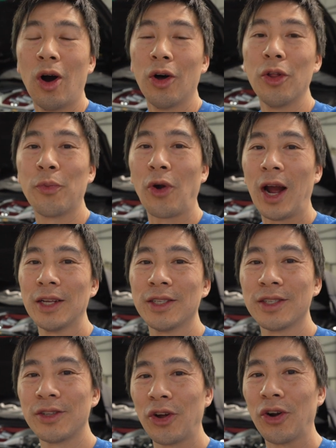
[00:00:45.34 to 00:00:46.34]
All the
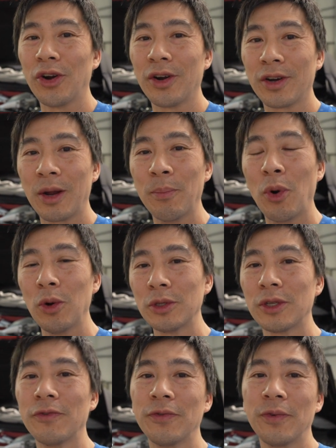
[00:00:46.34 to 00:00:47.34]
prizes are
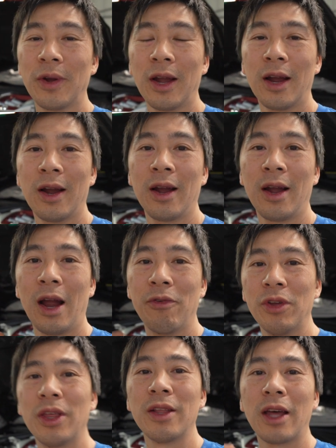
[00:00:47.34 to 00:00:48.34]
composed of
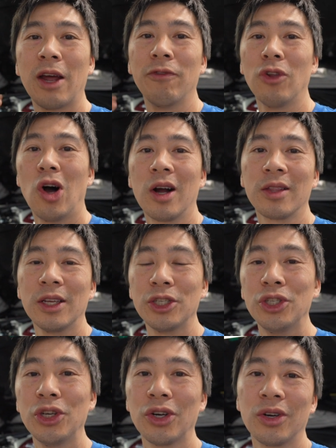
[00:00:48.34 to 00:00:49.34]
everything that I've vlogged
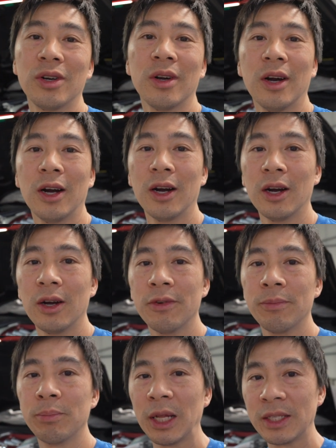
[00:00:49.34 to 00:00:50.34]
this year,
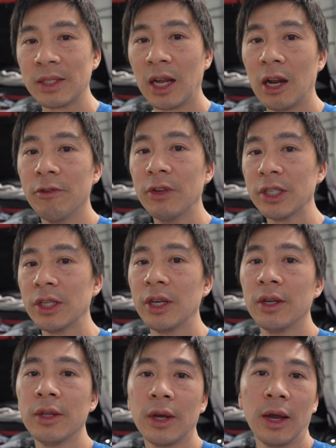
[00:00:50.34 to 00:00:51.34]
places that I
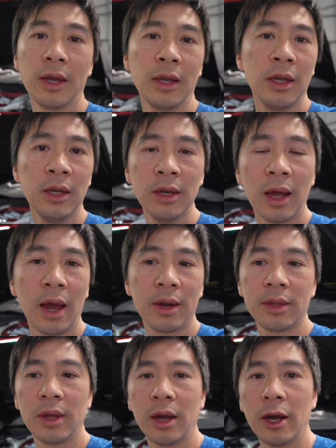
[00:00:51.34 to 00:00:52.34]
visited, I eaten
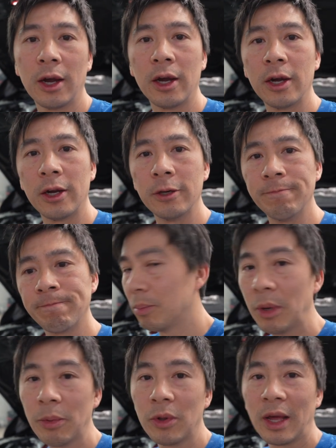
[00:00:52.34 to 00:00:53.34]
at,
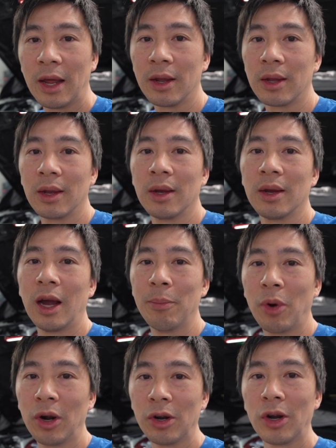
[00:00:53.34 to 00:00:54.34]
people that I
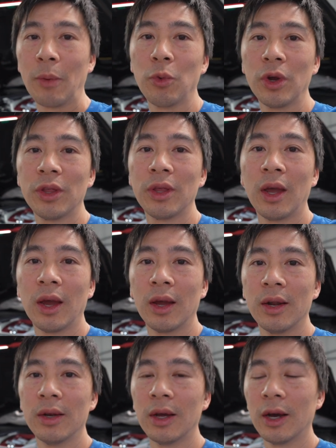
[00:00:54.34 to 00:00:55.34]
partnered up with,
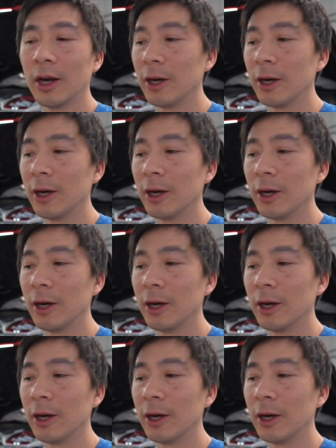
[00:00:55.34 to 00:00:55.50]
and